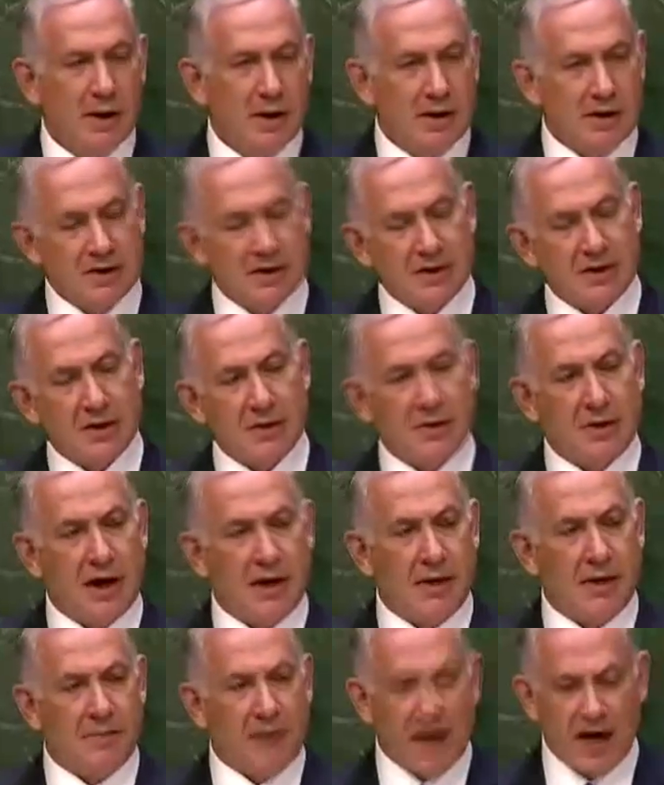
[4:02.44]
Listen
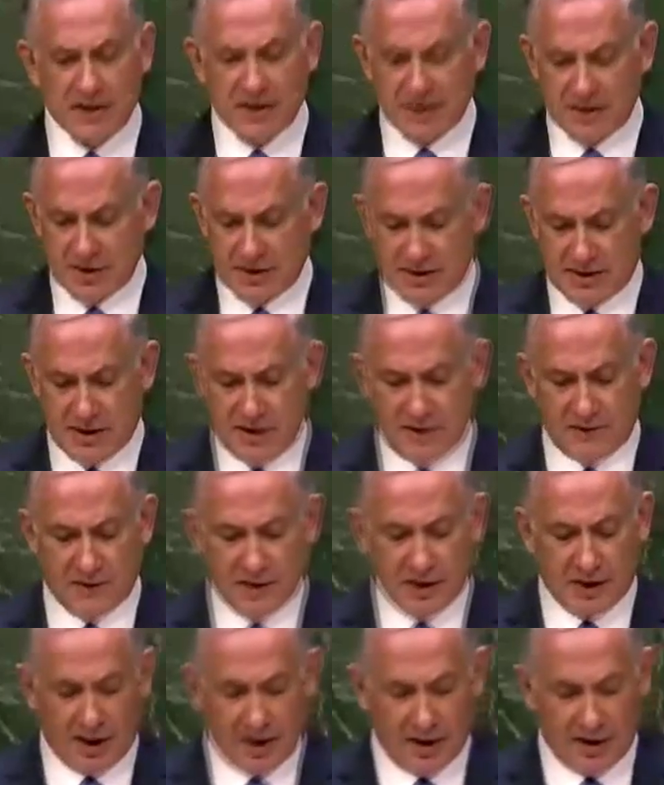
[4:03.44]
to ISIS'
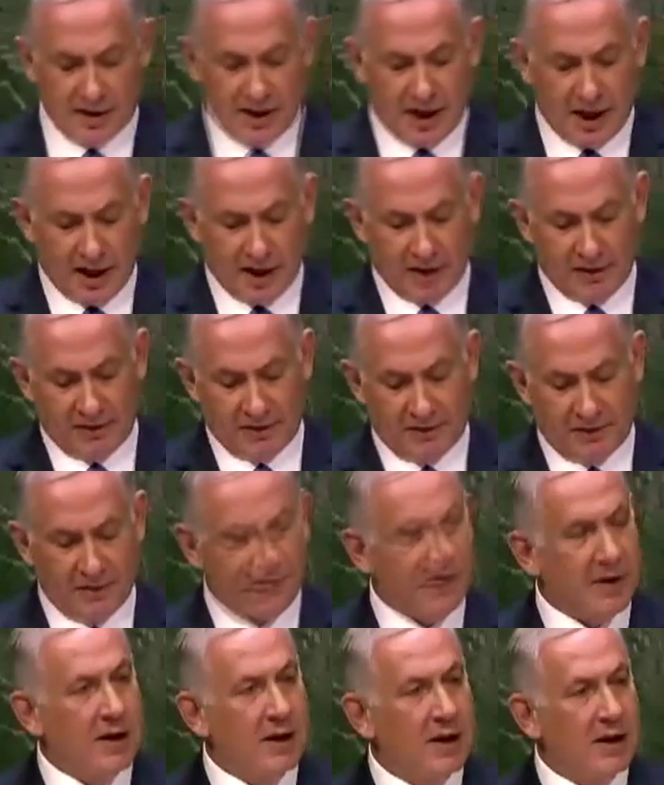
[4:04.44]
self-declared caliph,
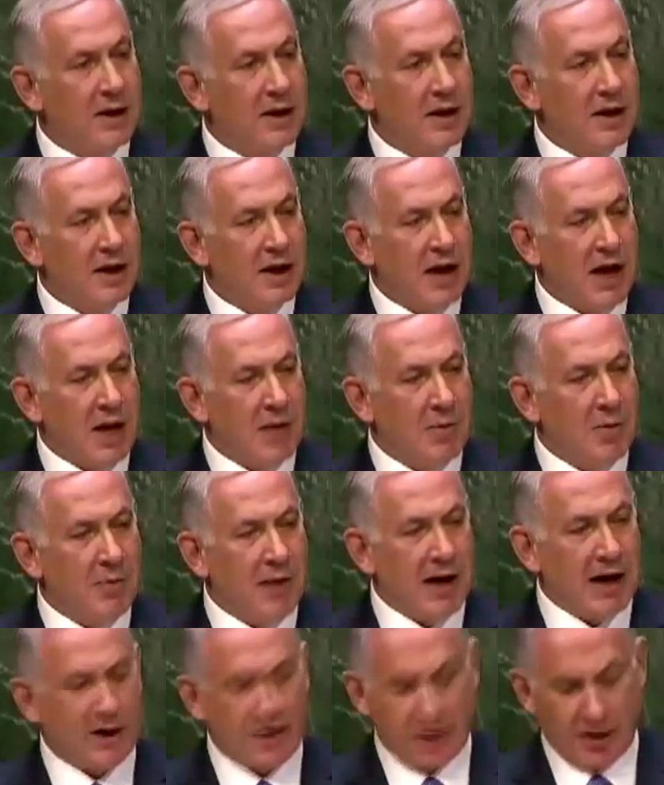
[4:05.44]
Abu
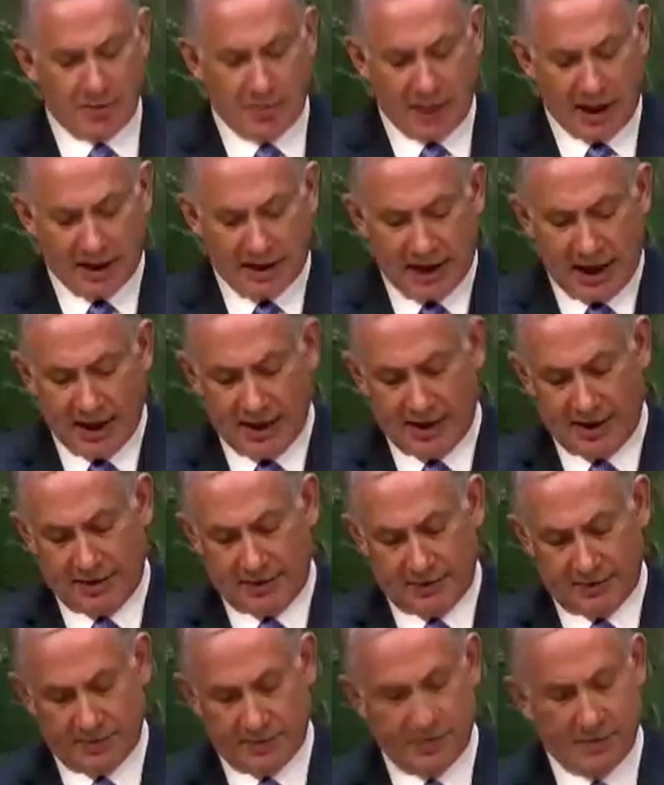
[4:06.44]
Bakr al-Baghdadi.
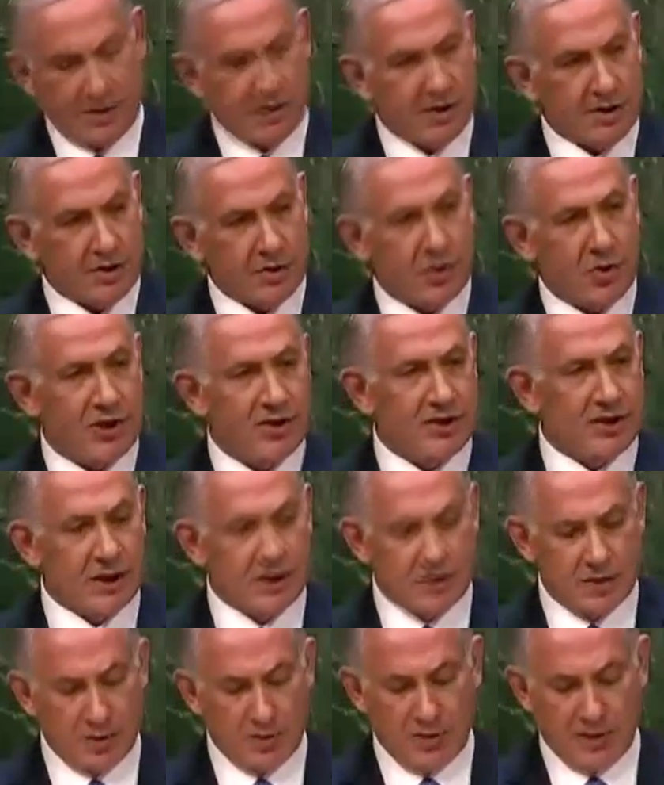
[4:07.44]
This is what he
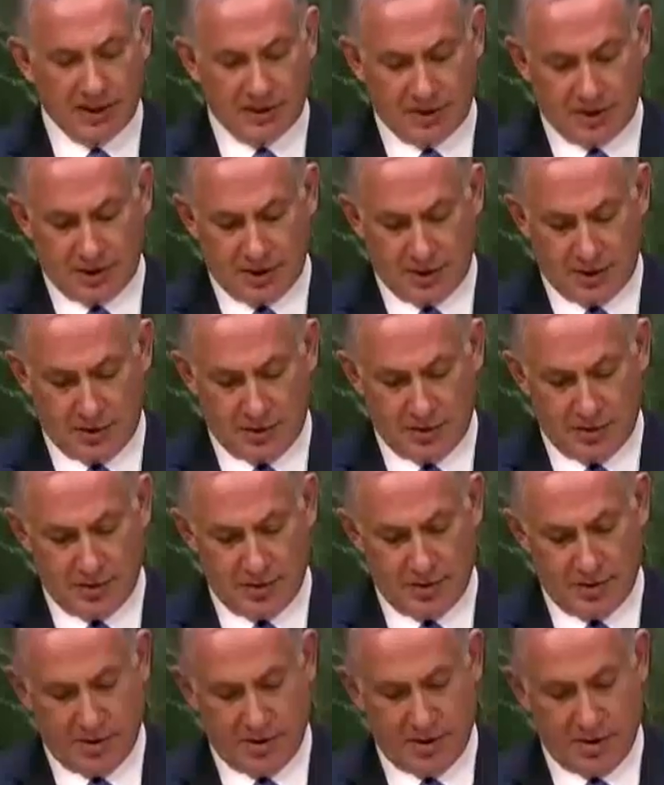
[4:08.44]
said 2 months ago.
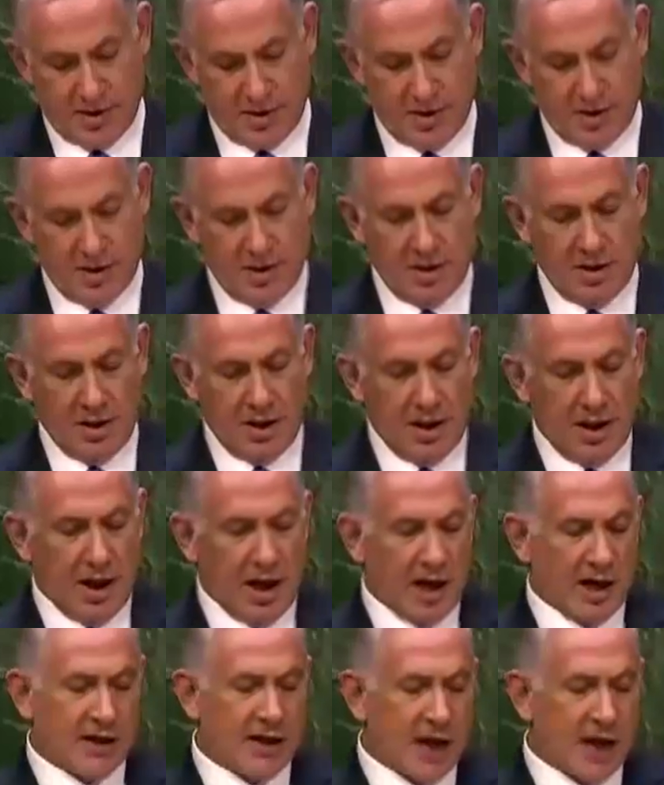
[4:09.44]
A